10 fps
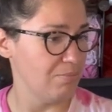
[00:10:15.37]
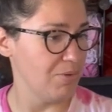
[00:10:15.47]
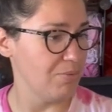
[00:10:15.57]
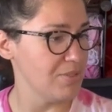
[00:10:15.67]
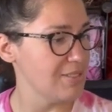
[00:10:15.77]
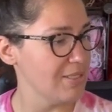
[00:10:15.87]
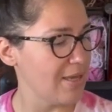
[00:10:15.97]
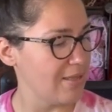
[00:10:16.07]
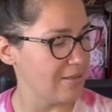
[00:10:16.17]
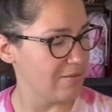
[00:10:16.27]
But once
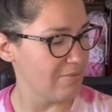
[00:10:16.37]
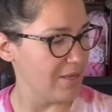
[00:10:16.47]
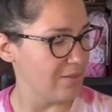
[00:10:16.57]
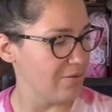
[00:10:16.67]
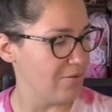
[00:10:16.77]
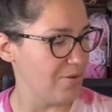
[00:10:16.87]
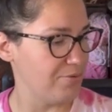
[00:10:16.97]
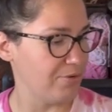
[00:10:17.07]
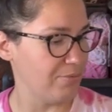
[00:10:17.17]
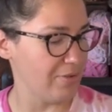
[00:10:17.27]
again, the right little
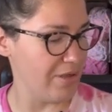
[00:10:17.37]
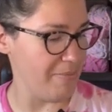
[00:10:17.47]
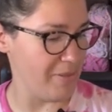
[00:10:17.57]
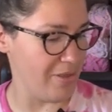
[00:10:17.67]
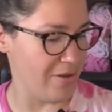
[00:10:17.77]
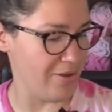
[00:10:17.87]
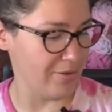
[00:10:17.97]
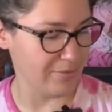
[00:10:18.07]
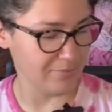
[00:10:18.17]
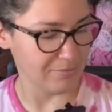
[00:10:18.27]
owner will come
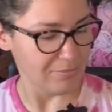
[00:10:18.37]
along.